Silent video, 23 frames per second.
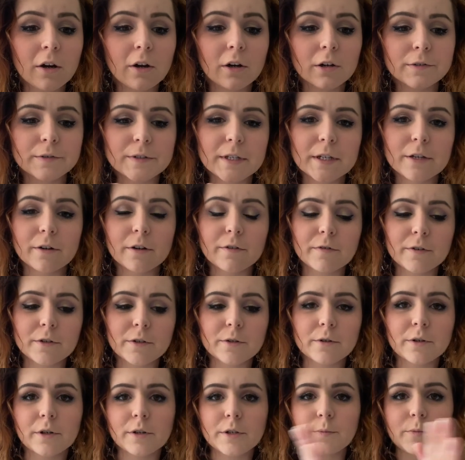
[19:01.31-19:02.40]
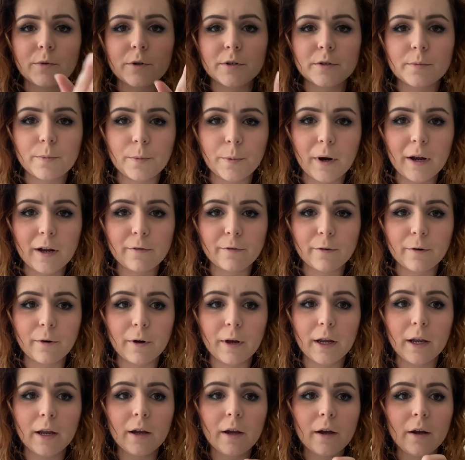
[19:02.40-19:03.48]
Obviously Gryffindor goes more into
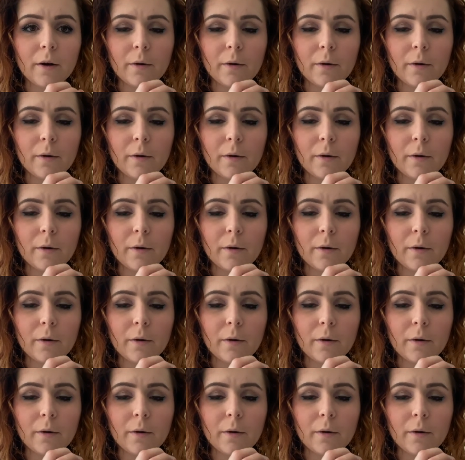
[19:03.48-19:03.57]
bravery,